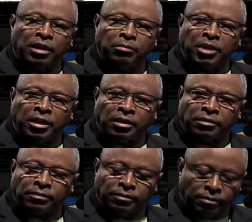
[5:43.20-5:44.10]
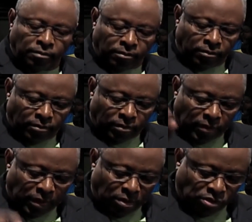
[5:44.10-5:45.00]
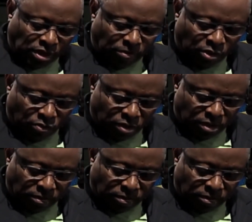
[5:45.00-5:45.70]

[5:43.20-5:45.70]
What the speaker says: of man. That's something you want.